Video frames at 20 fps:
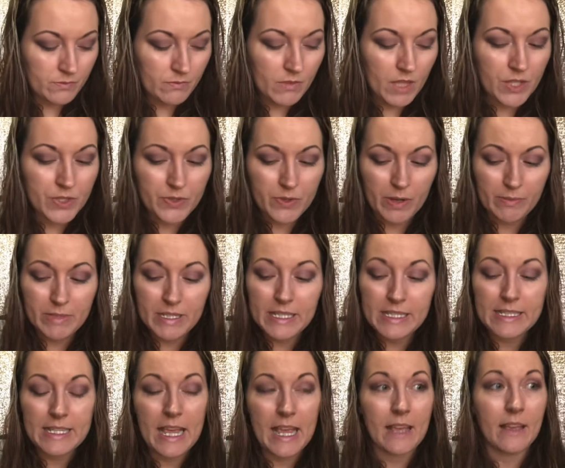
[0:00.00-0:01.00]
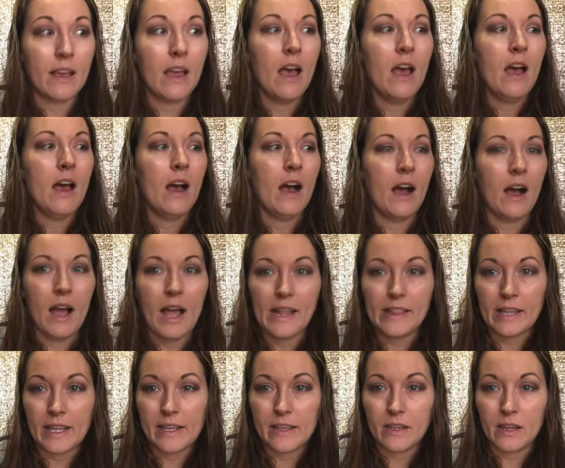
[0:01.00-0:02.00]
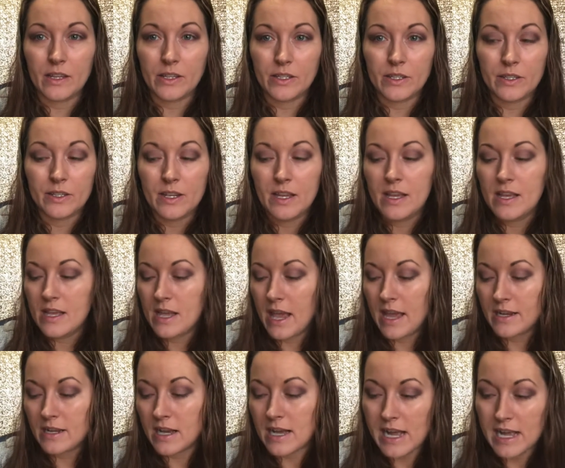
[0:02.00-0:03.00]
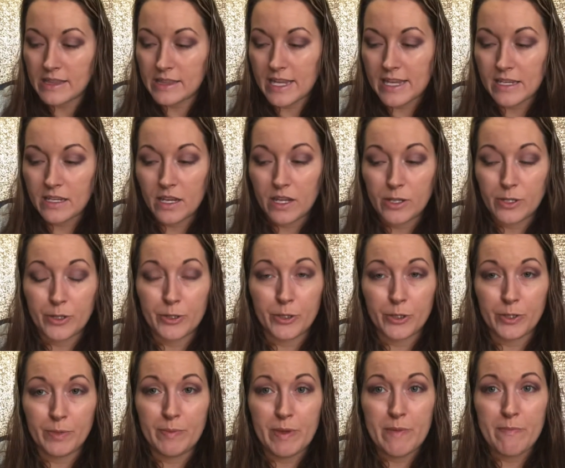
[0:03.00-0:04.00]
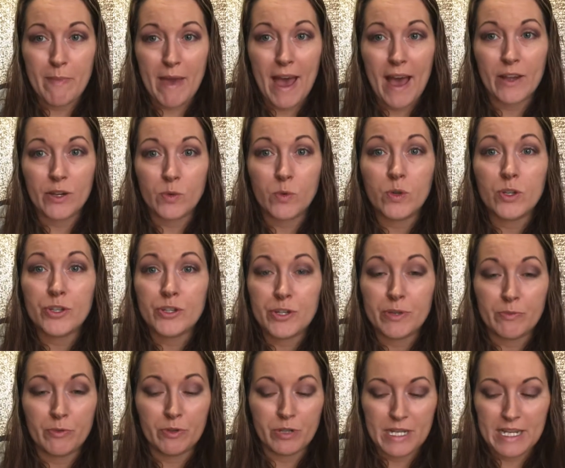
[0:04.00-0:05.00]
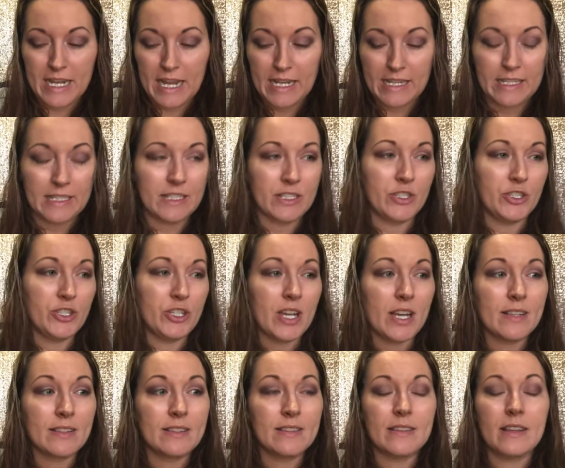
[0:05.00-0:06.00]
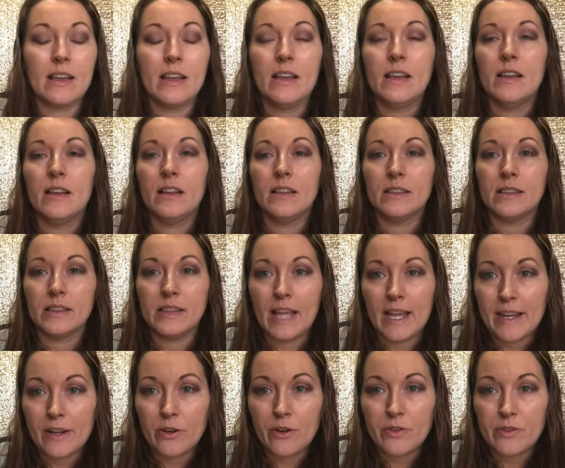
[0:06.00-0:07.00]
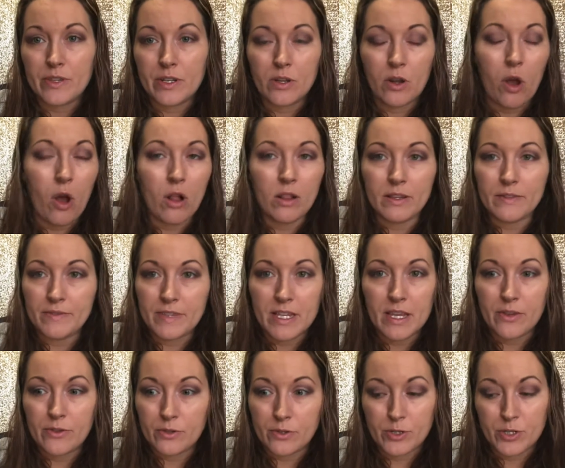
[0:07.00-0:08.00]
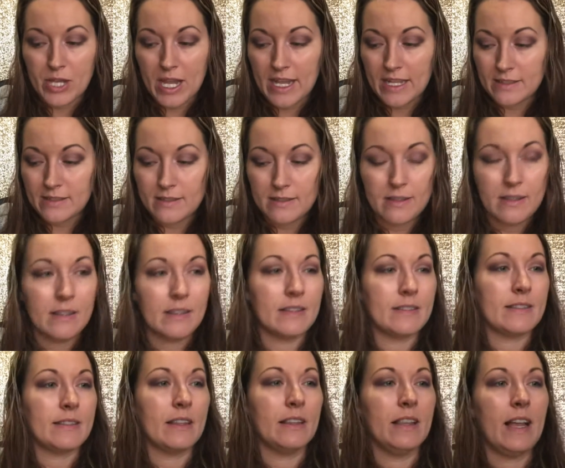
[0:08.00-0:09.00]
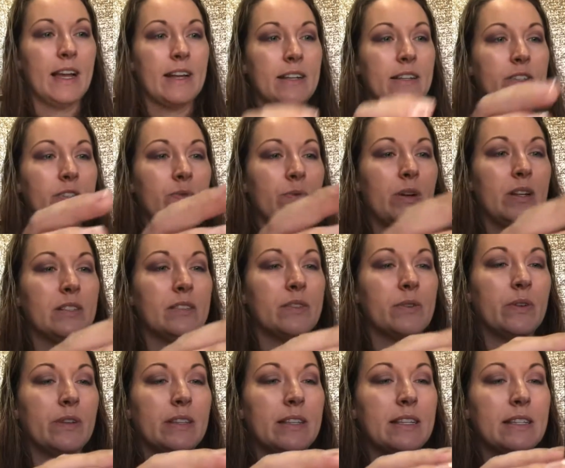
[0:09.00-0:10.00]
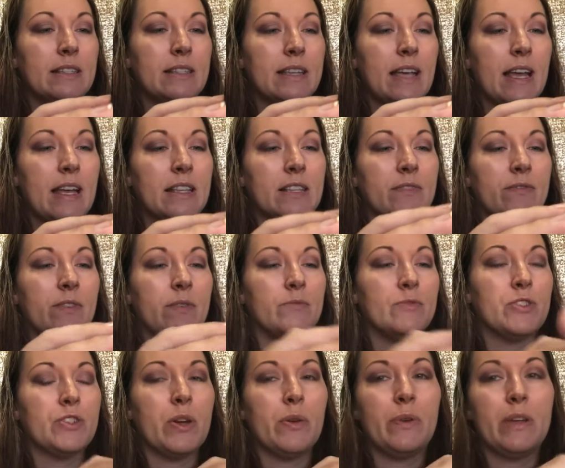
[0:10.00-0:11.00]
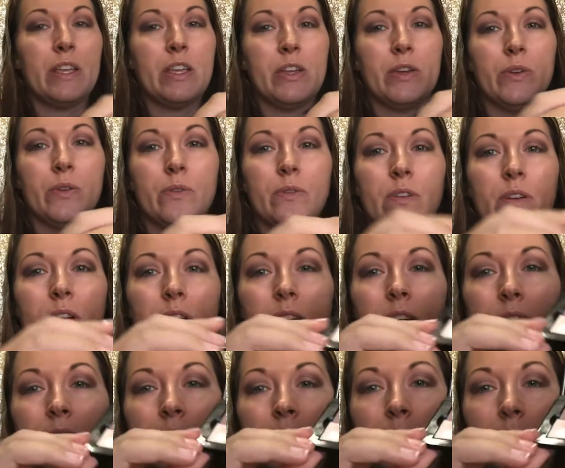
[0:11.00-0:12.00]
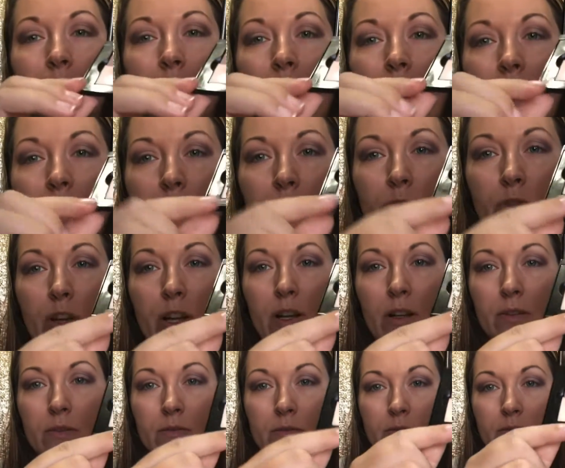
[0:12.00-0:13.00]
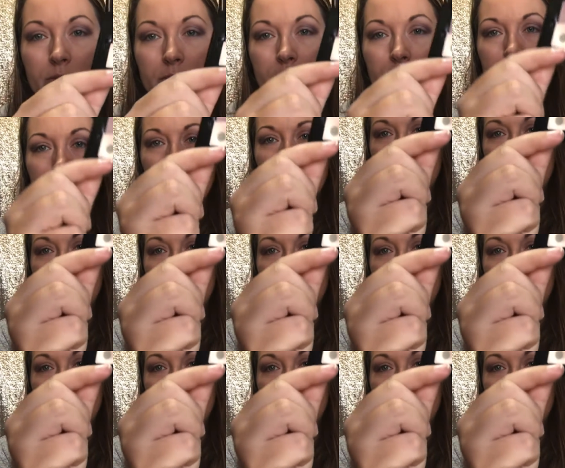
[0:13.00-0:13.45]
So I'm going to take a highlight color, and a highlight color could be matte or shimmery, and it's just lighter than all of the other shades. It's the lightest one. So in this case, if I'm showing you the bottom row, these